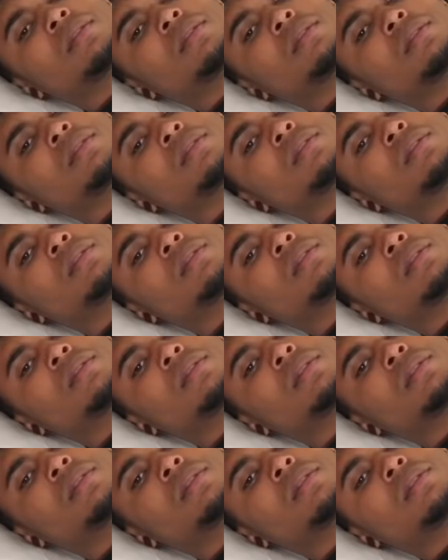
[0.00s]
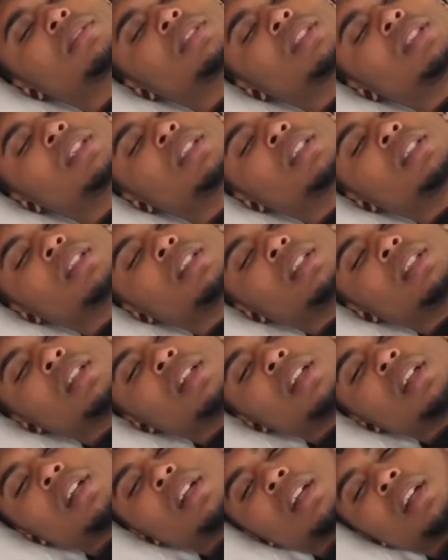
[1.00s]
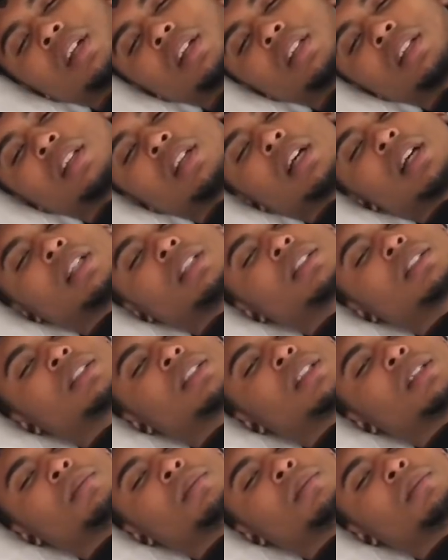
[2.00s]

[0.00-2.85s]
No one is speaking in this clip.